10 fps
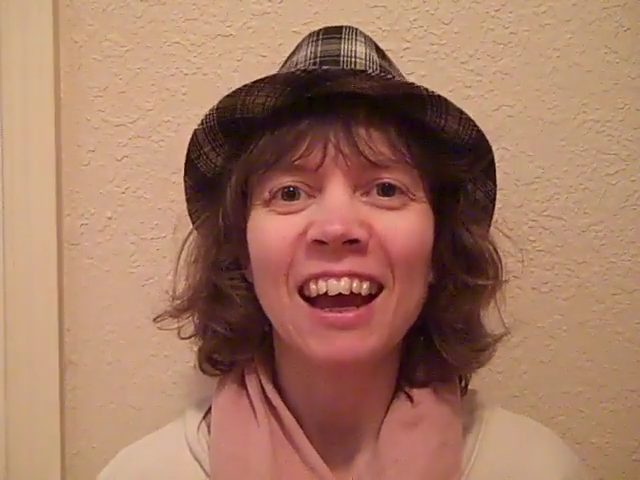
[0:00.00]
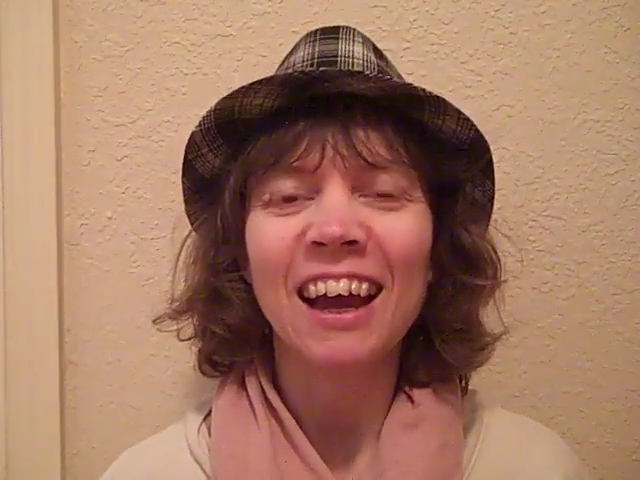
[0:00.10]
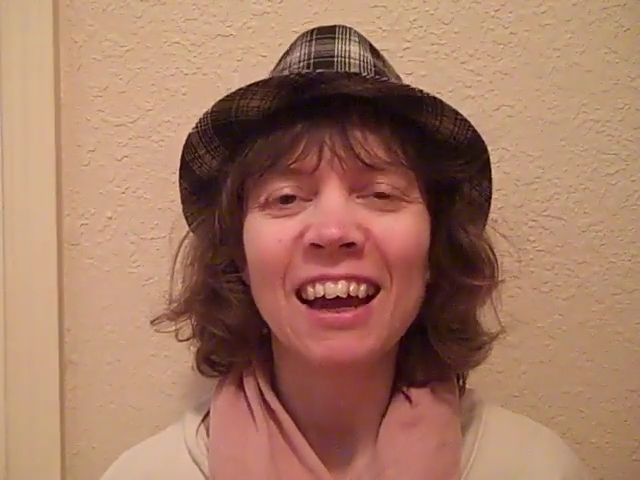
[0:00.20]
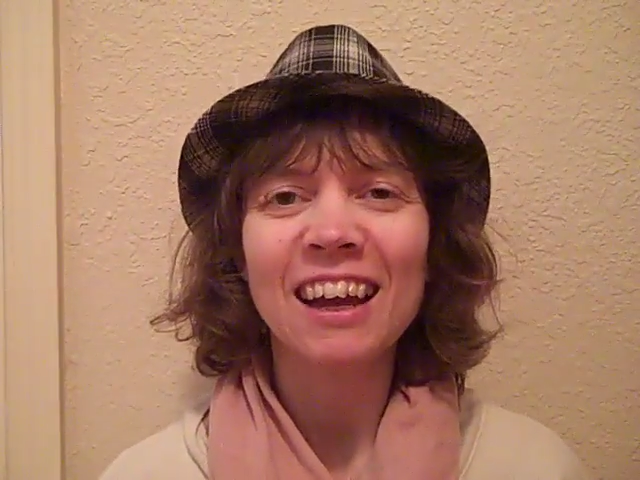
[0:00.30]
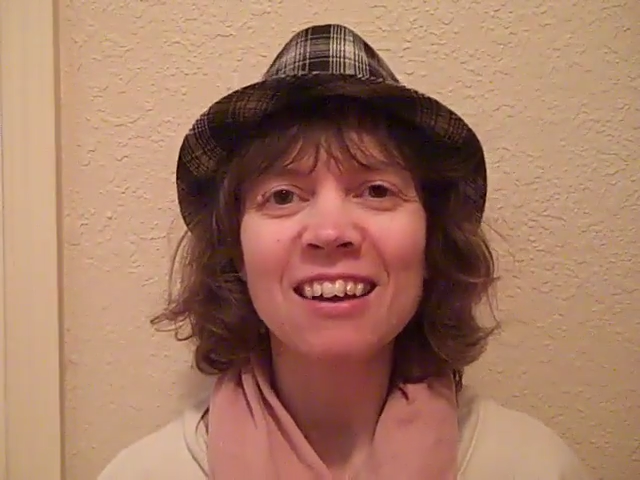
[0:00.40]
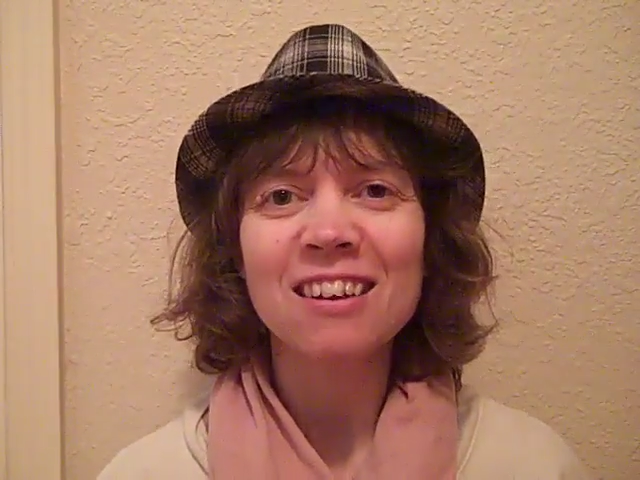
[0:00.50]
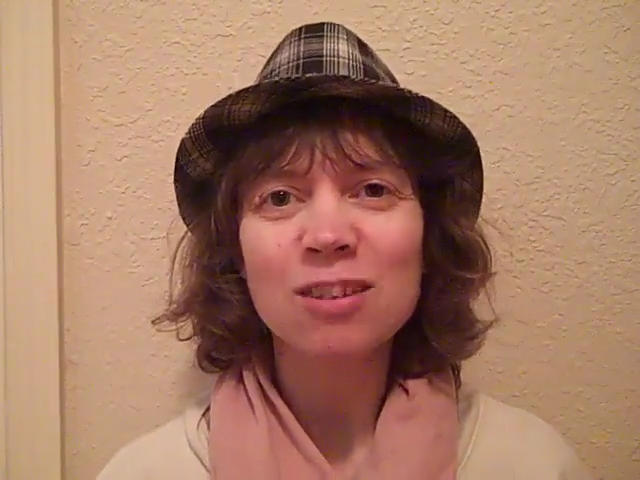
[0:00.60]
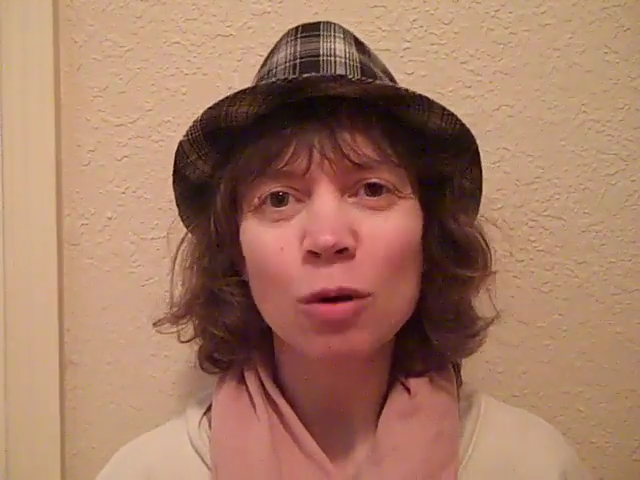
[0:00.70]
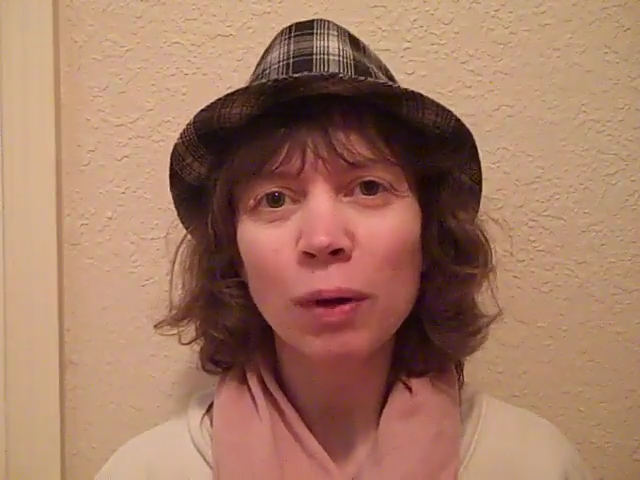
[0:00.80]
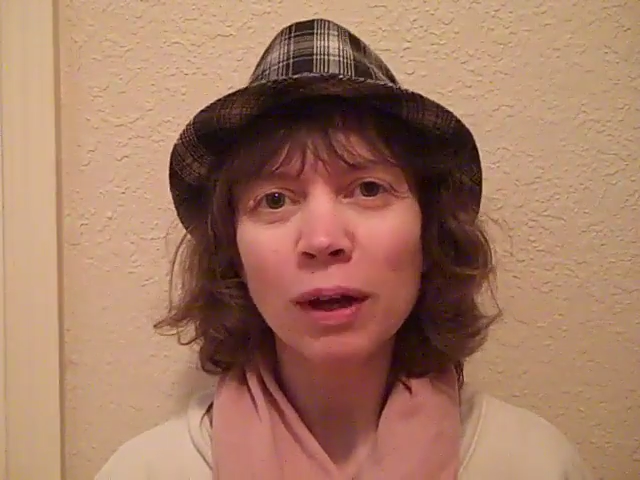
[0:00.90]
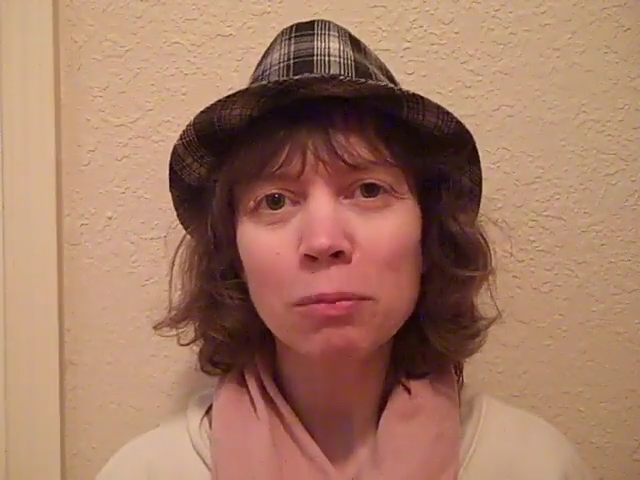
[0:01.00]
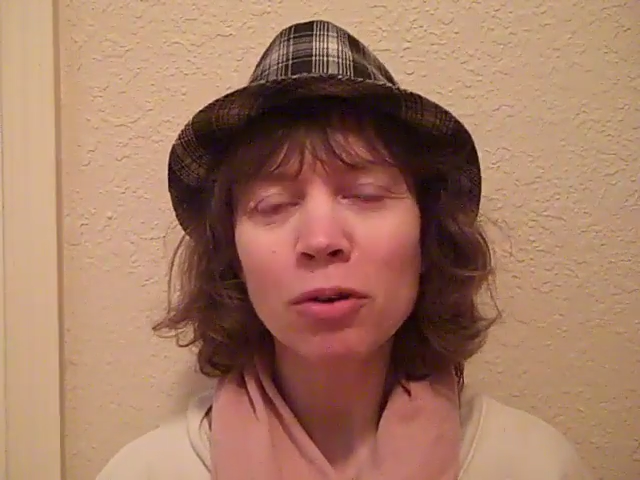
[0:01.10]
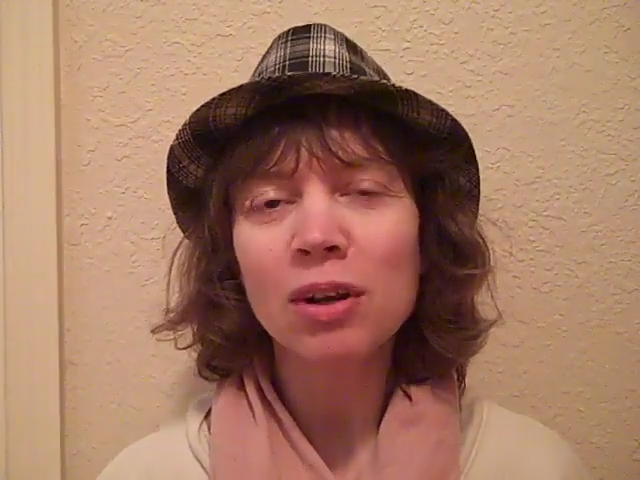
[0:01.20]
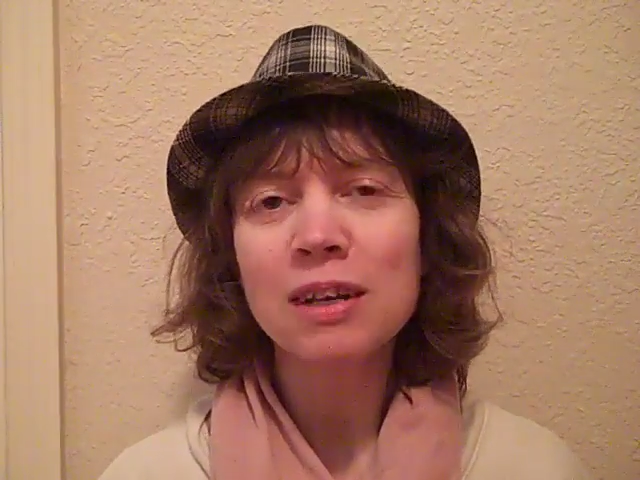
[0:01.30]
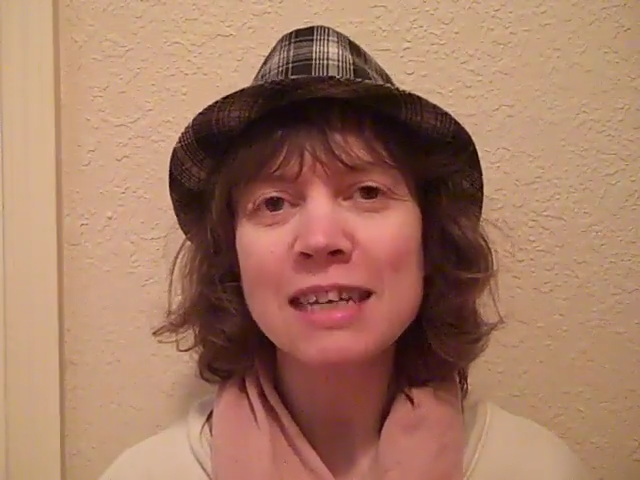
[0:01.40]
And so what I'm
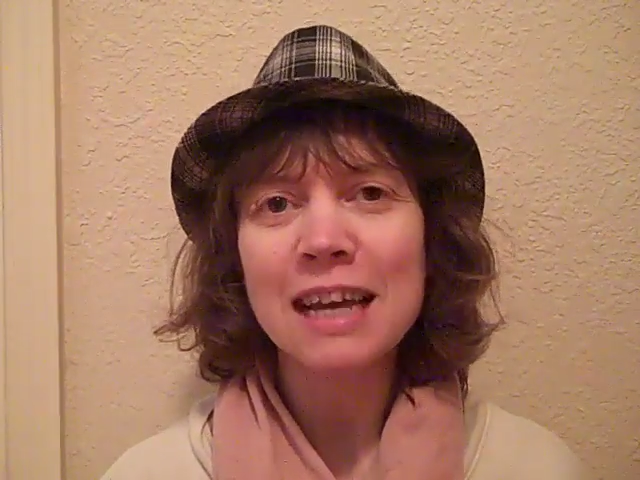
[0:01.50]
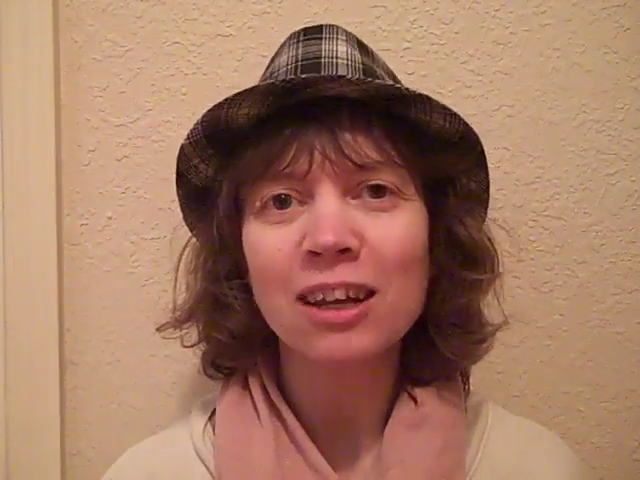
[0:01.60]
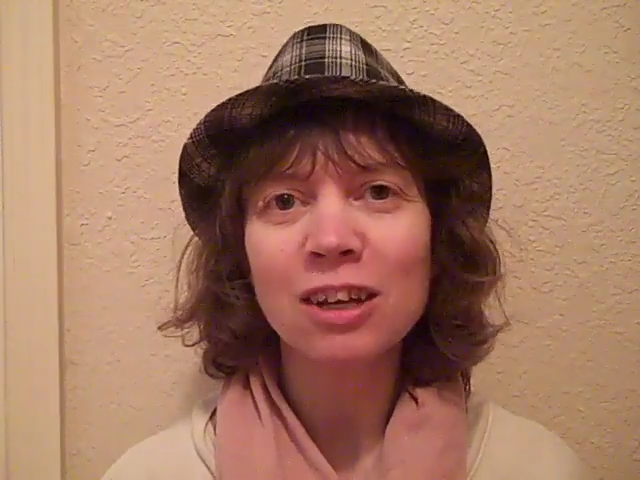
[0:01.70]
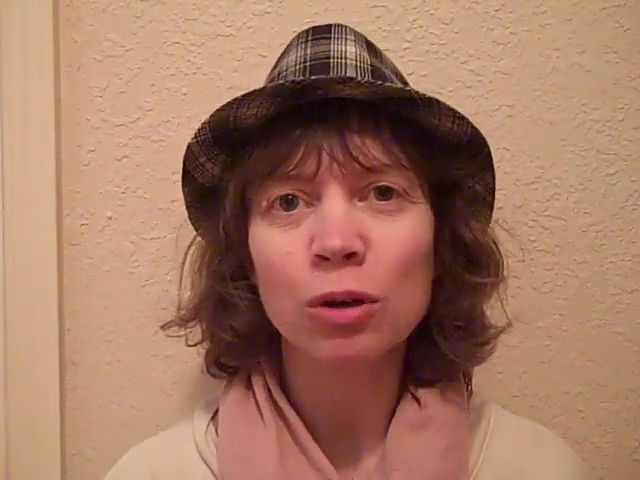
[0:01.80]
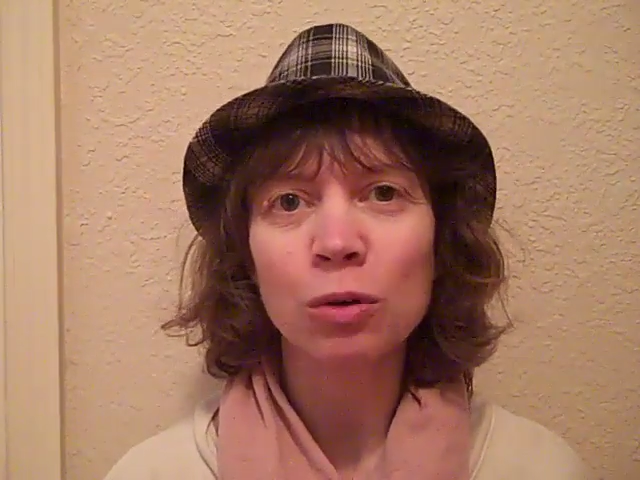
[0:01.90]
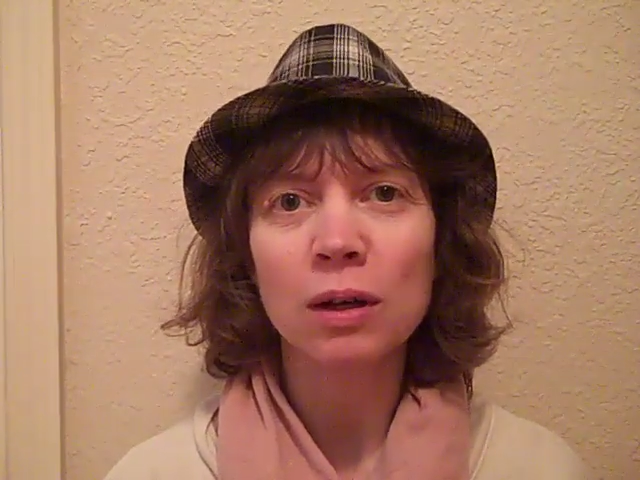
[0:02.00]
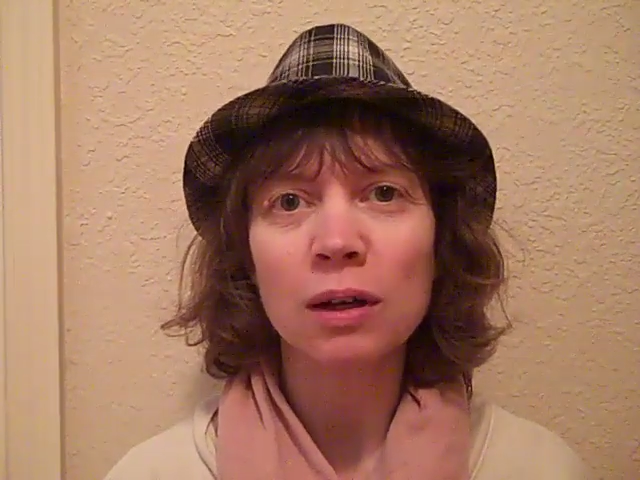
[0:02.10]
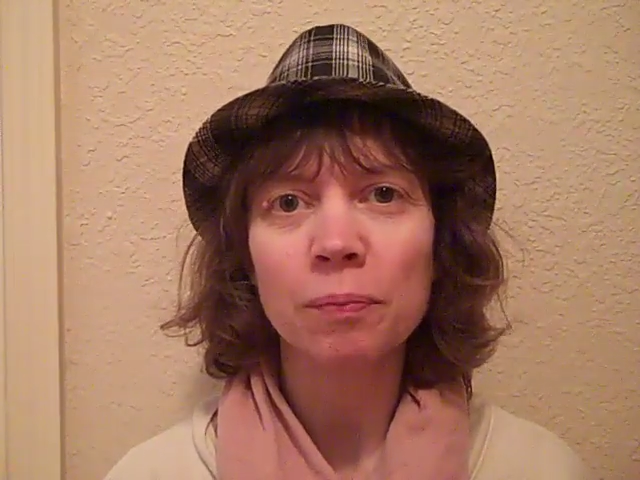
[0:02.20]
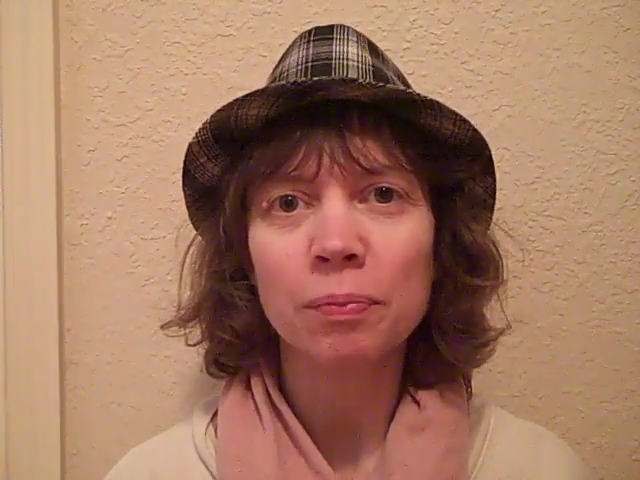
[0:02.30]
going to tell you